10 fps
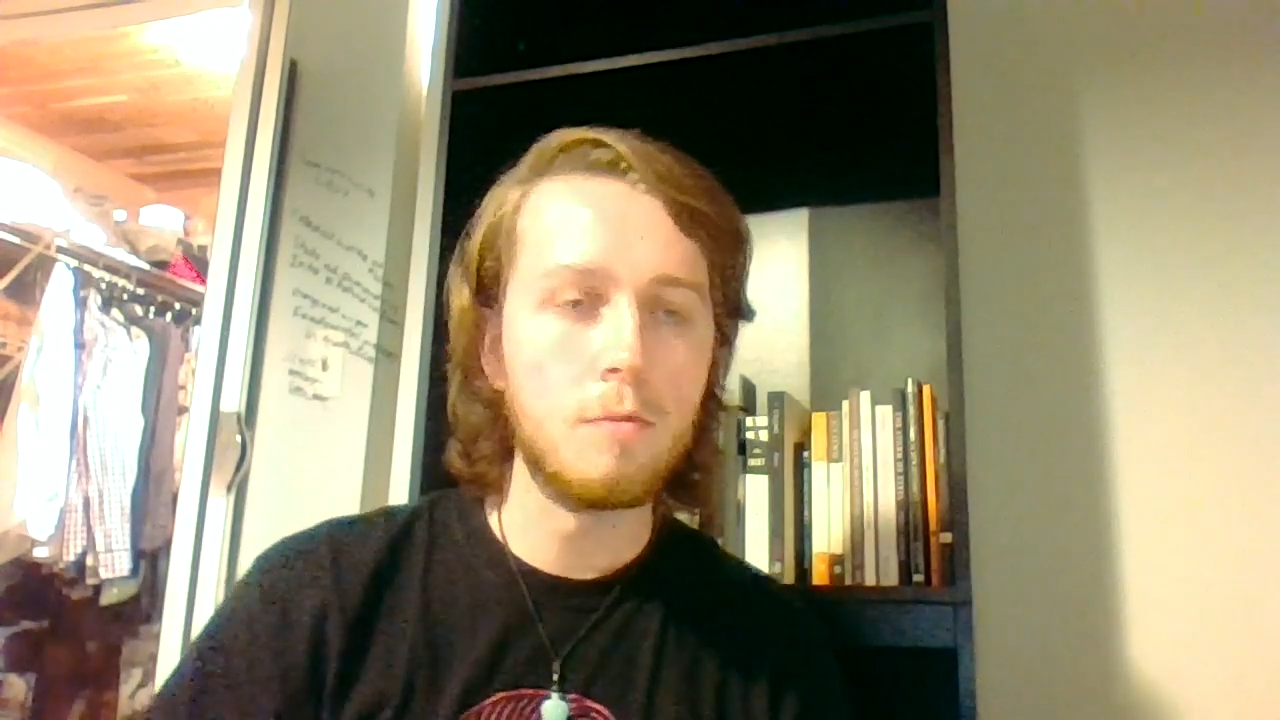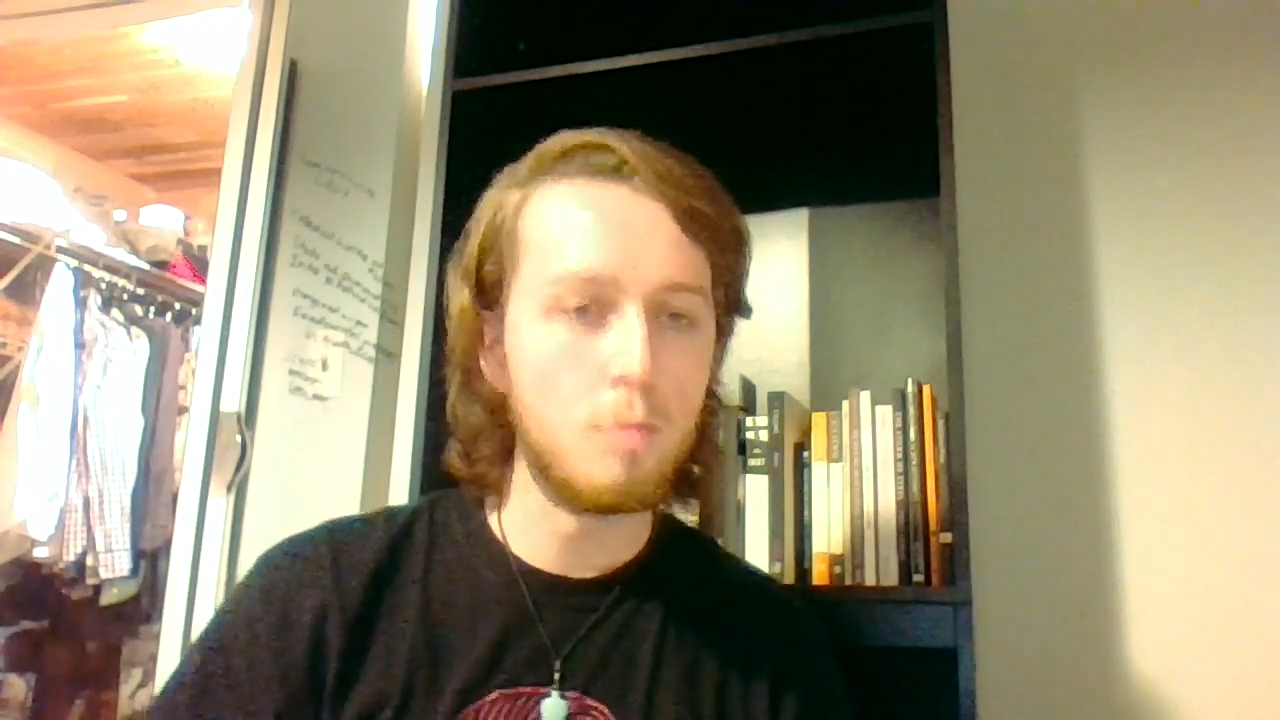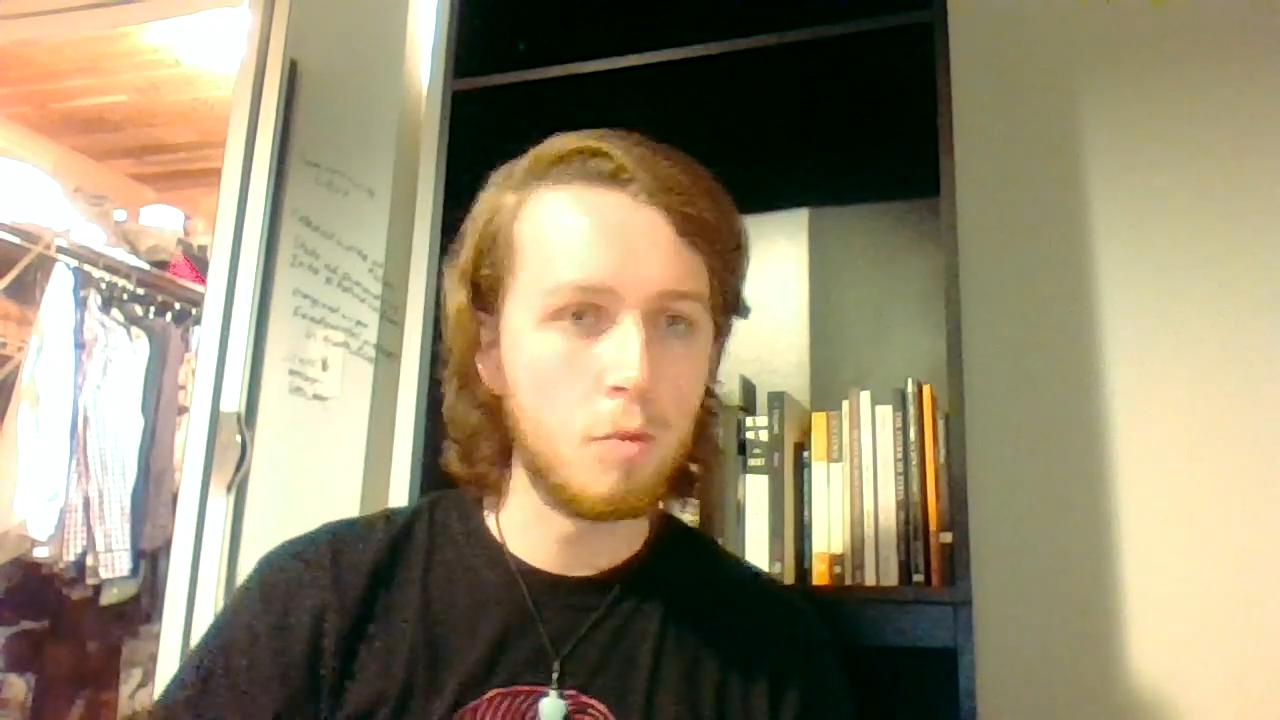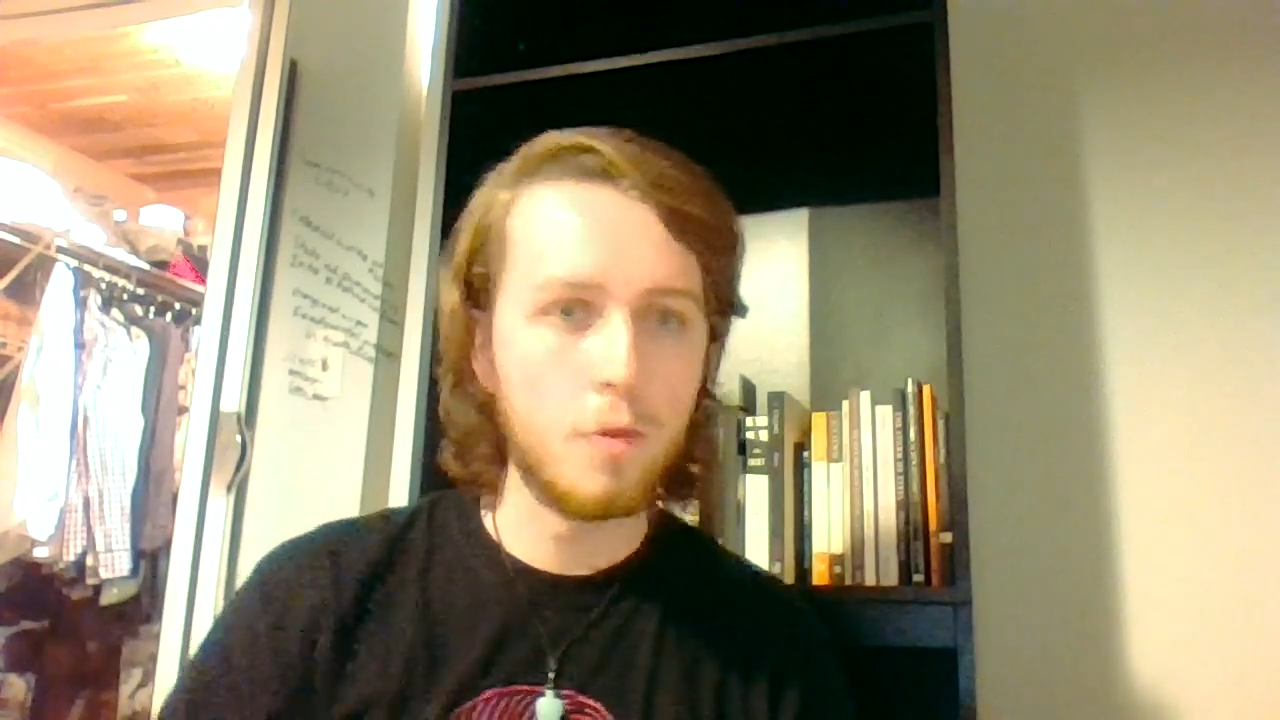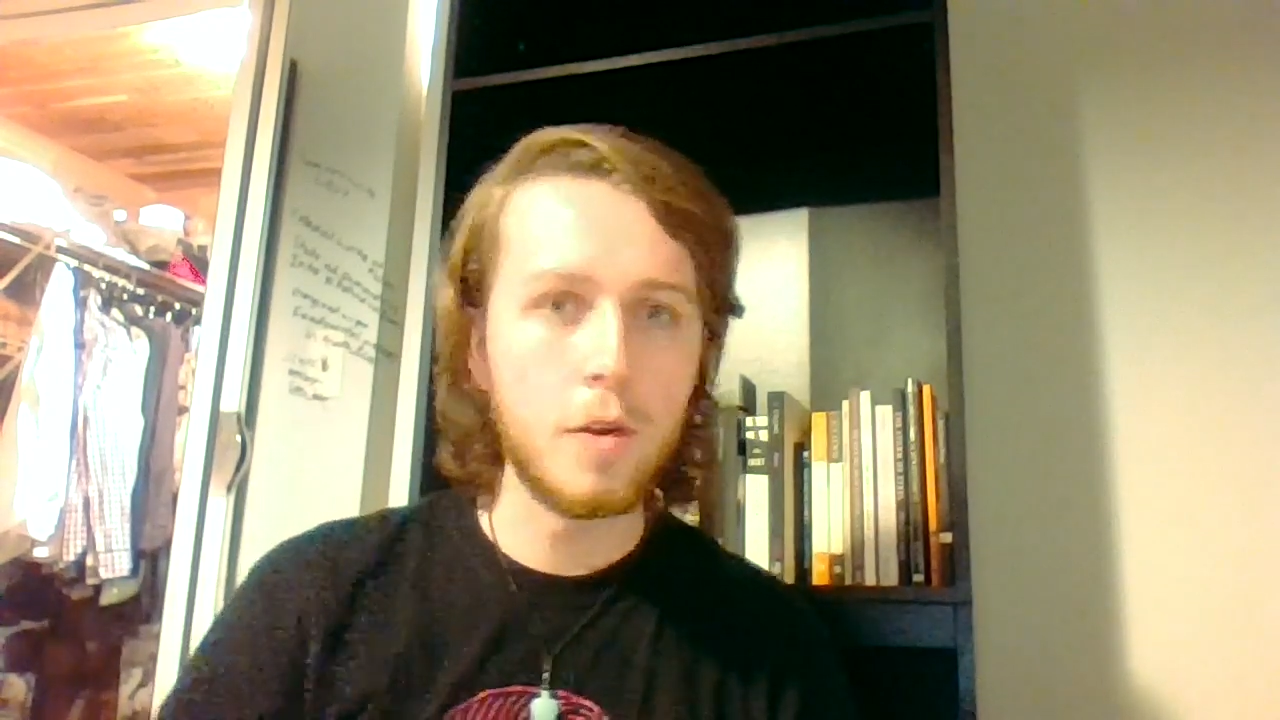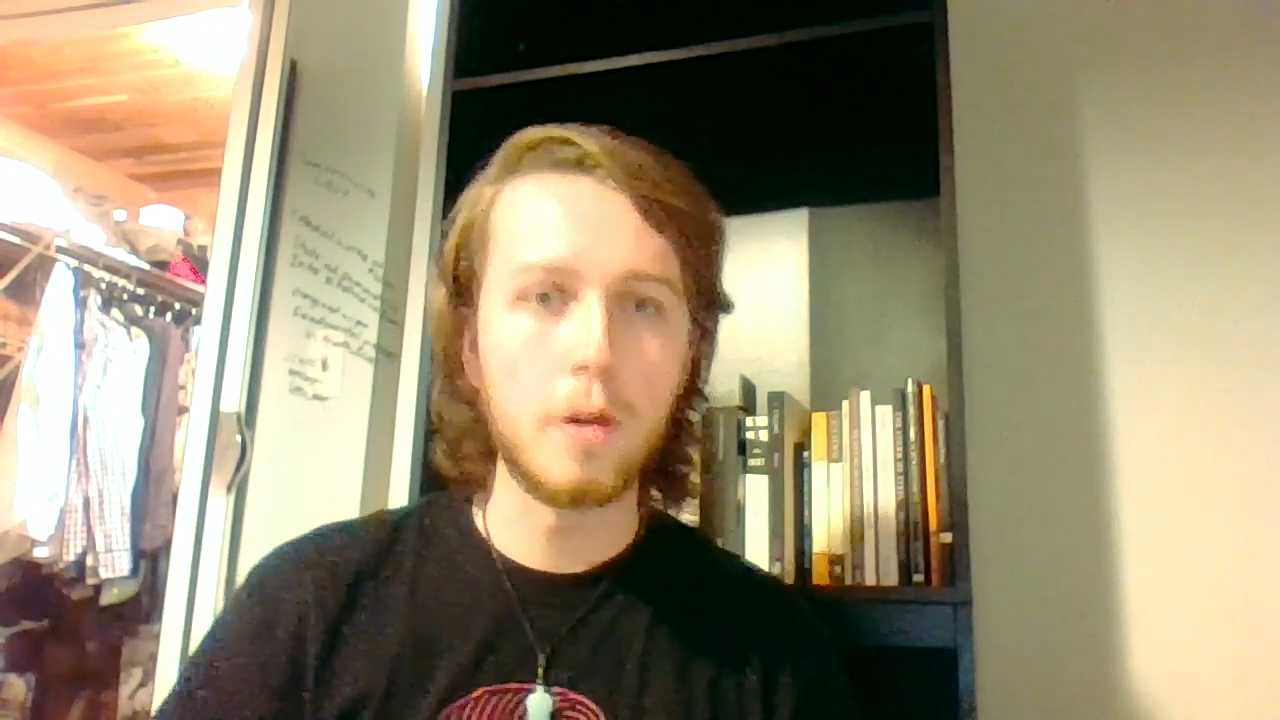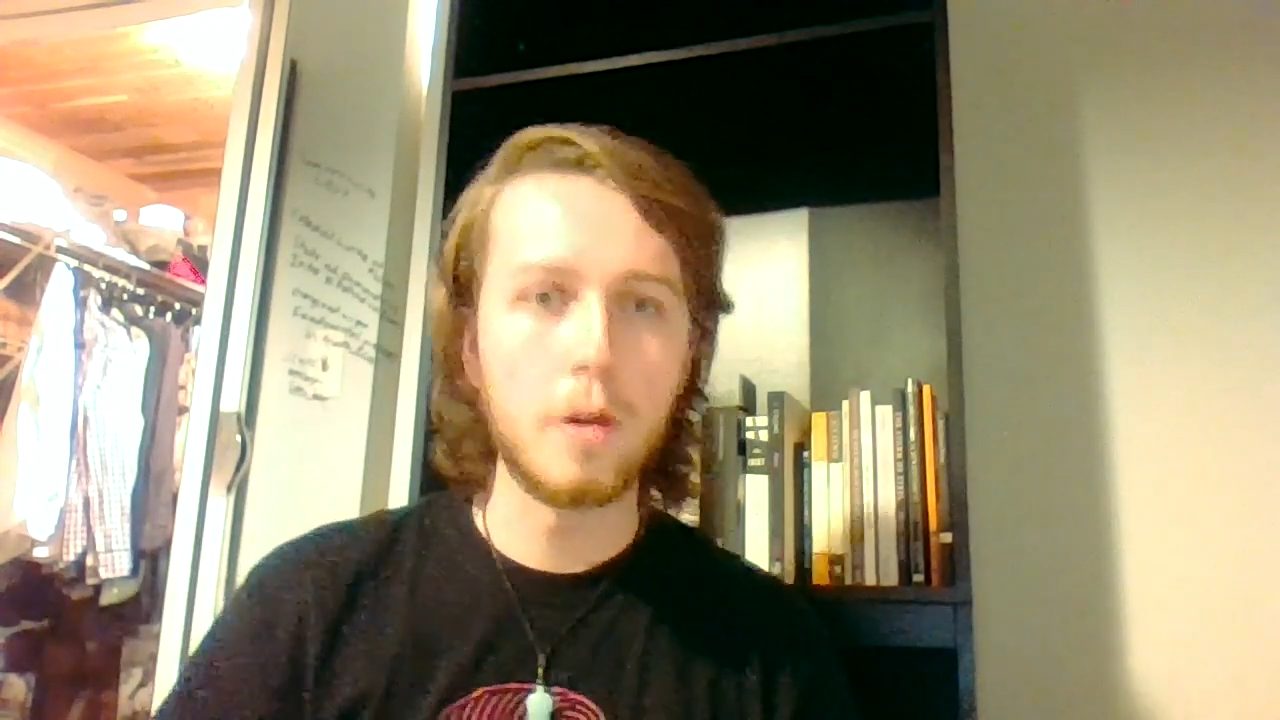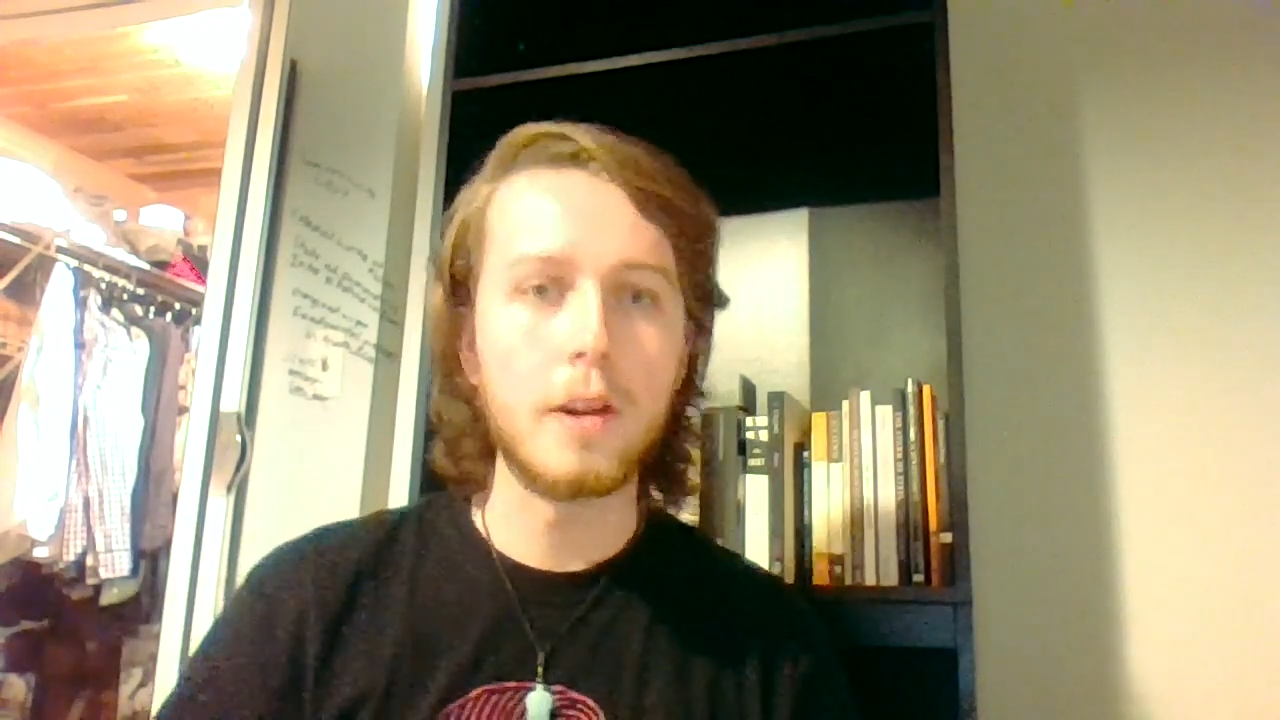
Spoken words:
revealed and